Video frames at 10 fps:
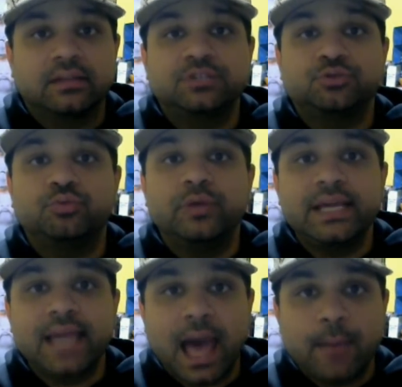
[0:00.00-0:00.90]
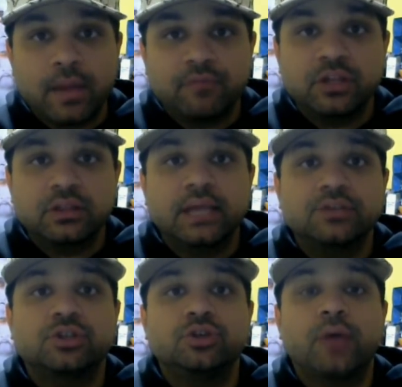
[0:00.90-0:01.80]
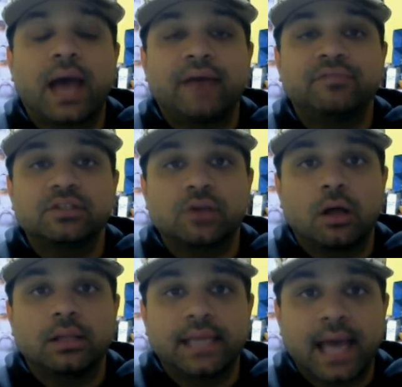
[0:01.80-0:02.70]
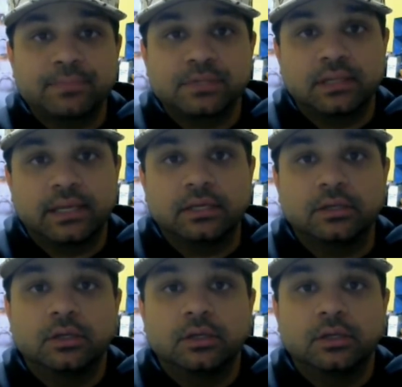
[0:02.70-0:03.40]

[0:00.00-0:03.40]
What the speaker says: let's recap everything so you have this all encapsulated.